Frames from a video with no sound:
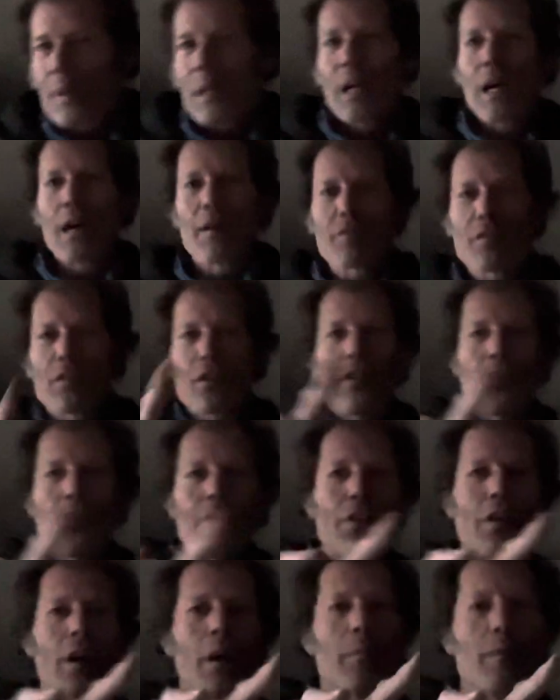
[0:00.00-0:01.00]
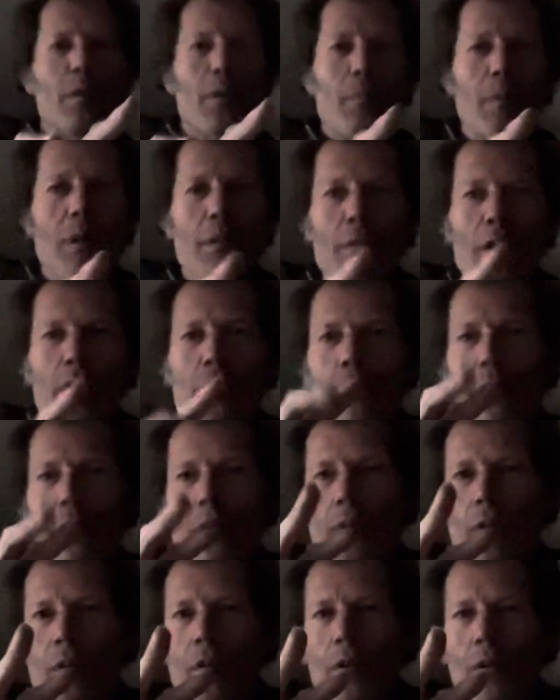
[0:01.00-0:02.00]
FTW, baby.
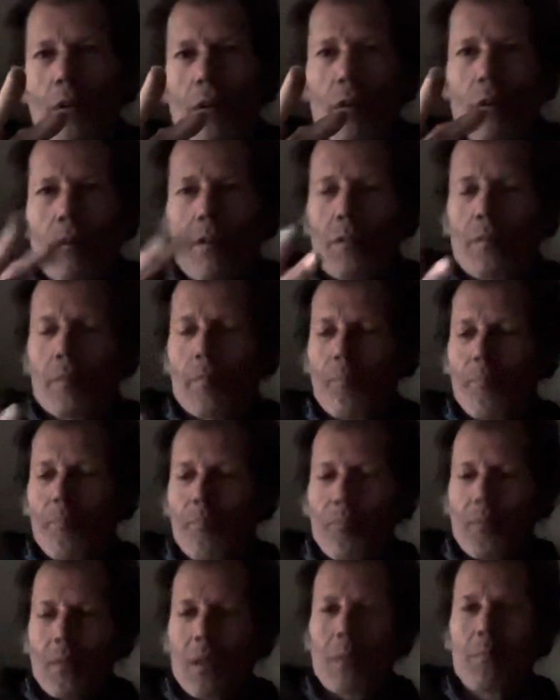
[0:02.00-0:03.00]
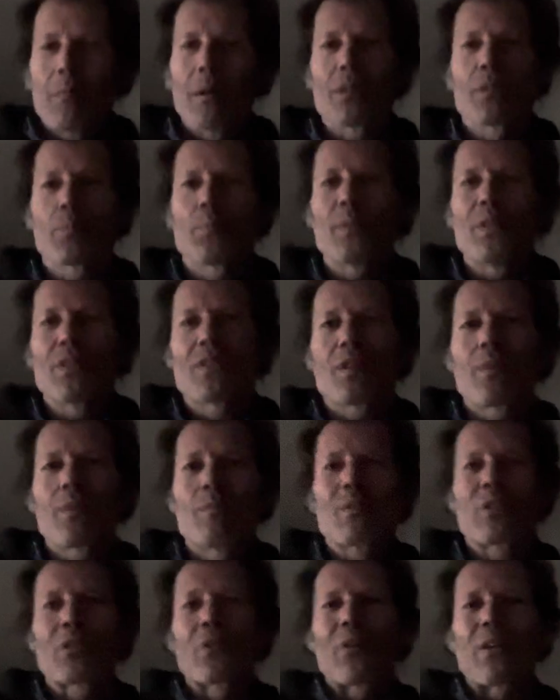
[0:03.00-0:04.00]
Must be some
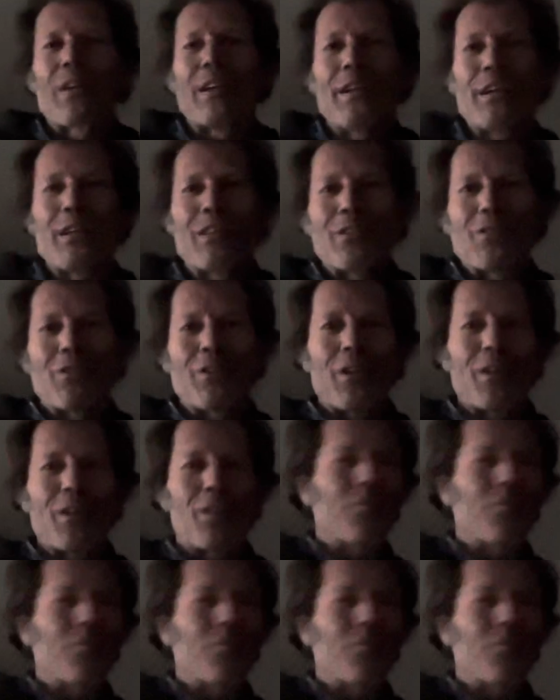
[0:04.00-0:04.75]
sort of handshake